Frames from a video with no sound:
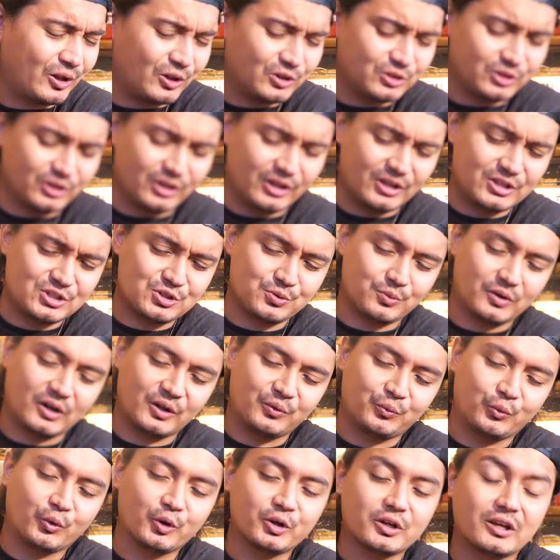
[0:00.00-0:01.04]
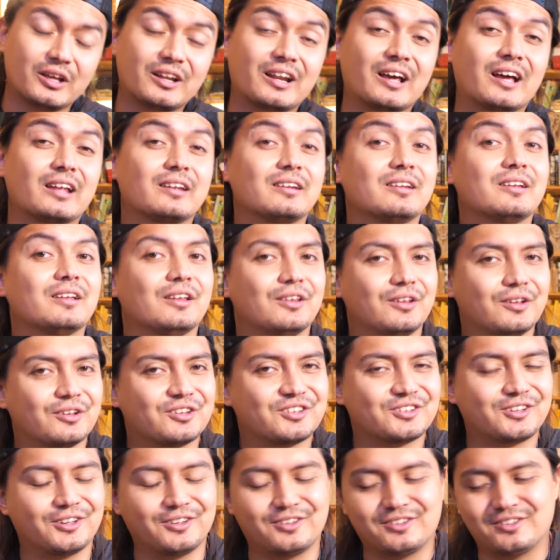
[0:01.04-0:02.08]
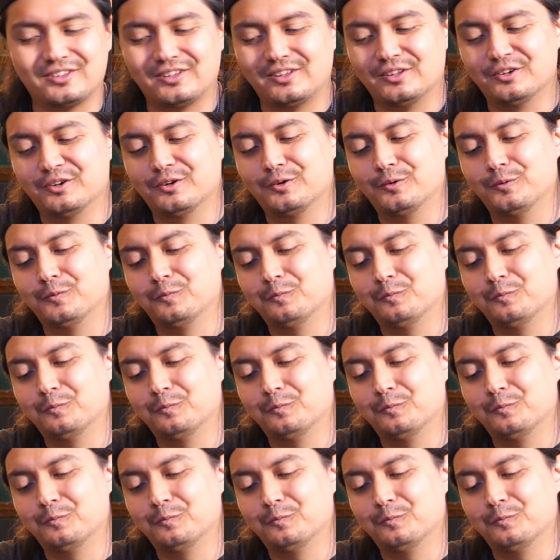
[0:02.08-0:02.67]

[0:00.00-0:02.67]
clutch while working at this casino.